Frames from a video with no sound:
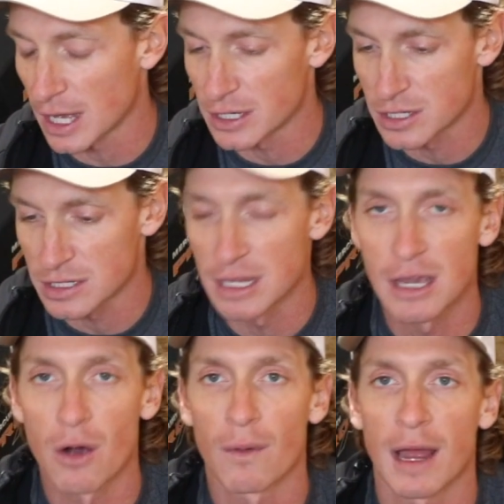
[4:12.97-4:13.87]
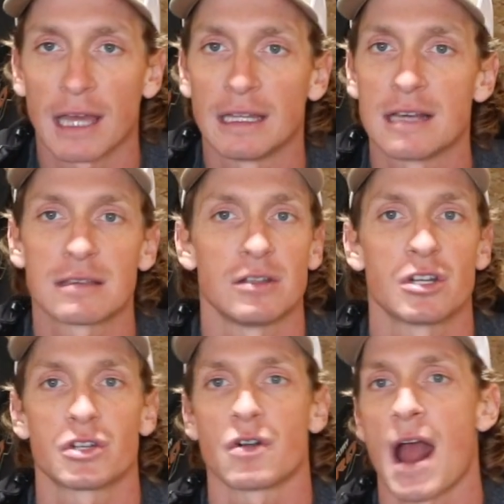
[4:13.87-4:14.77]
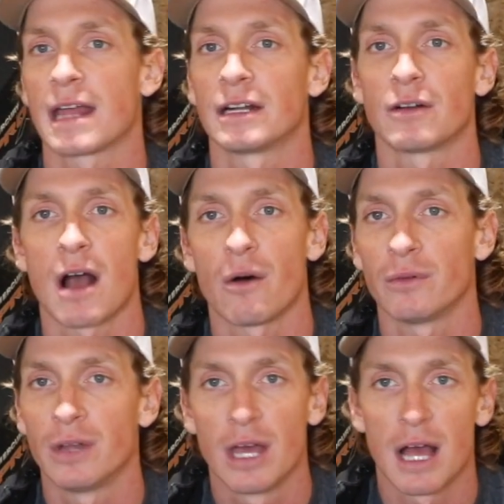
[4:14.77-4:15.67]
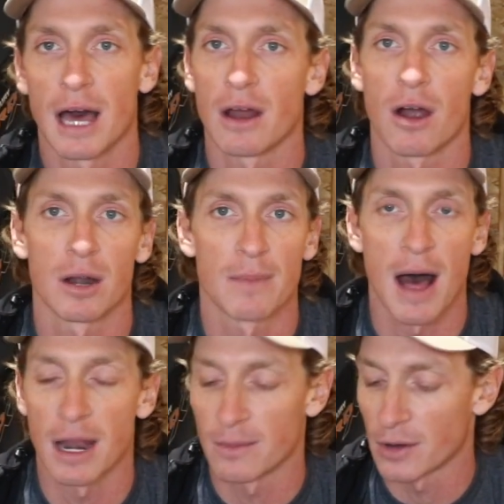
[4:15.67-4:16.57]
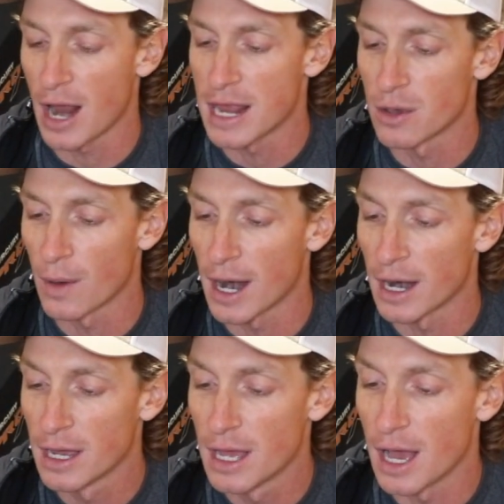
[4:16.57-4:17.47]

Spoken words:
Just Nico rigging this and just dragging it around on hard bottom or anywhere.